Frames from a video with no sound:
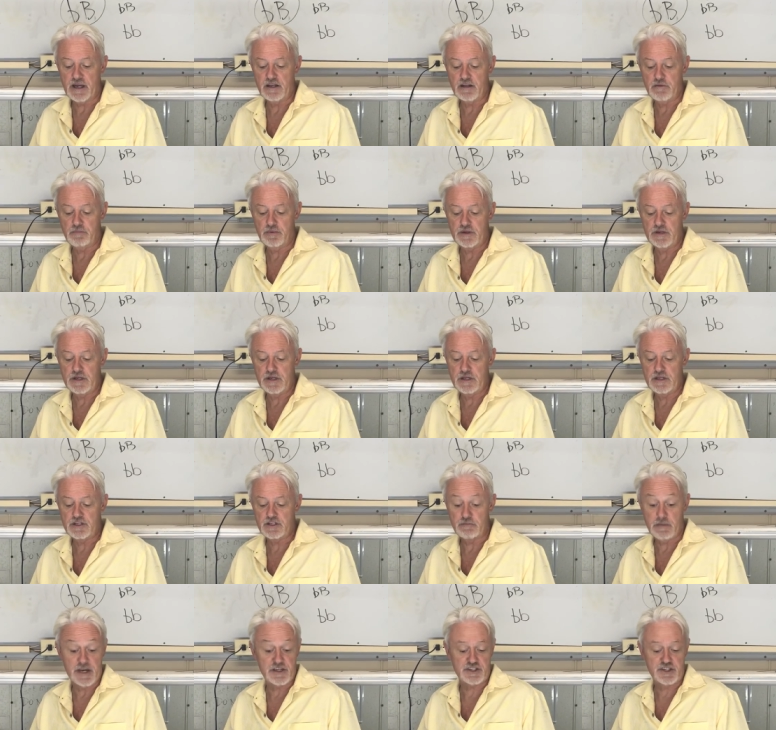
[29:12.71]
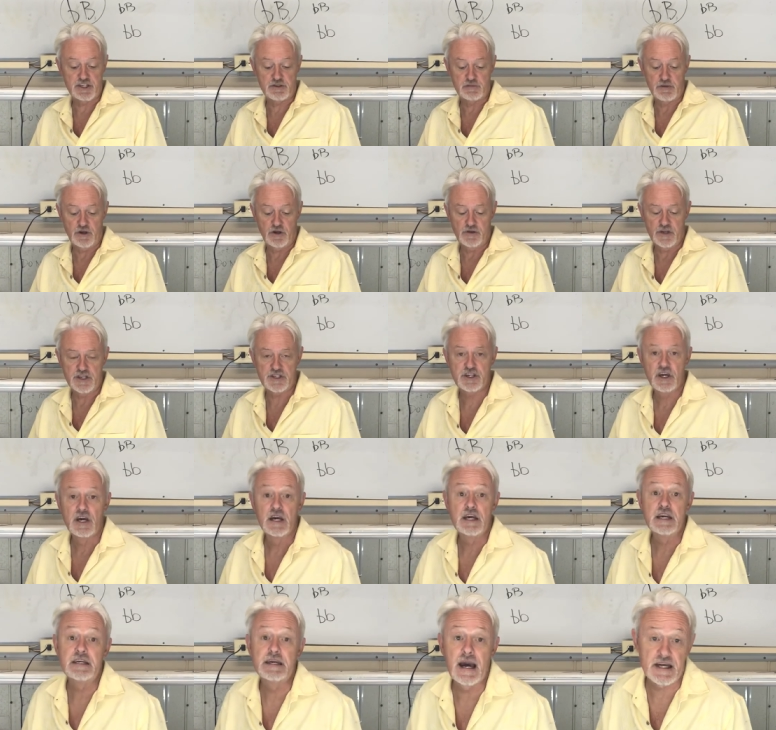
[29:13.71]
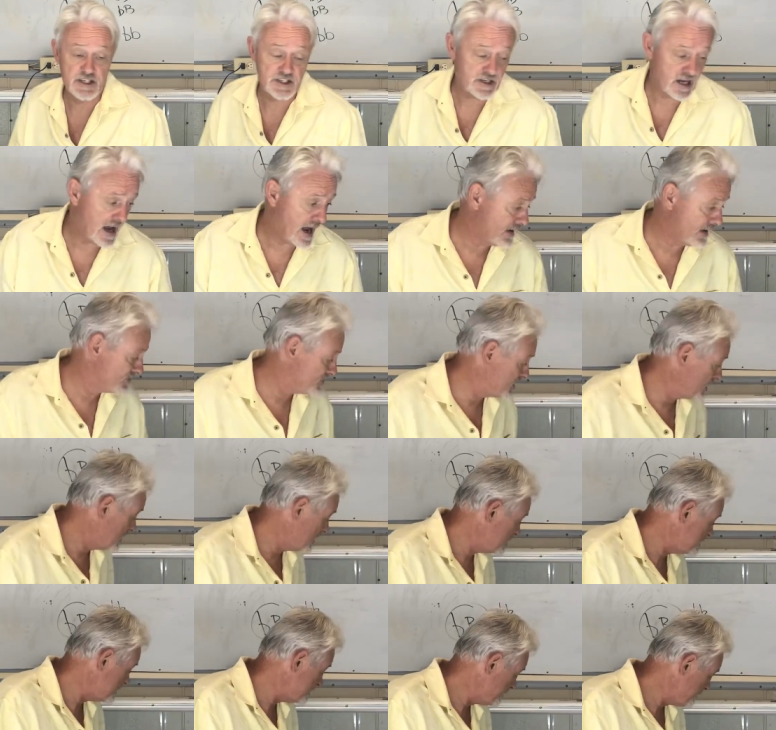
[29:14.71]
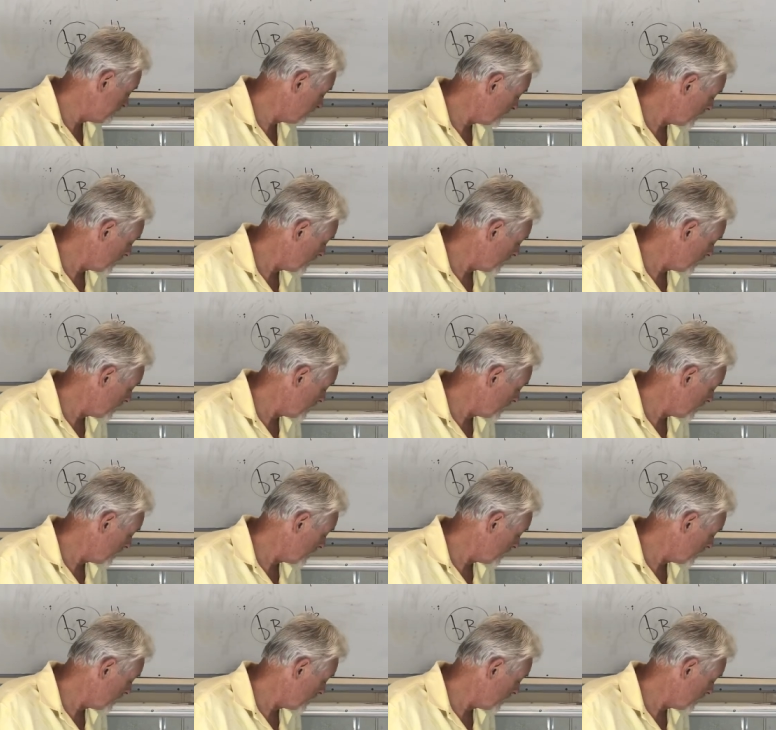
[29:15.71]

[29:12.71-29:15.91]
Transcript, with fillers: Can you please message me on this? Yes, I have seen this.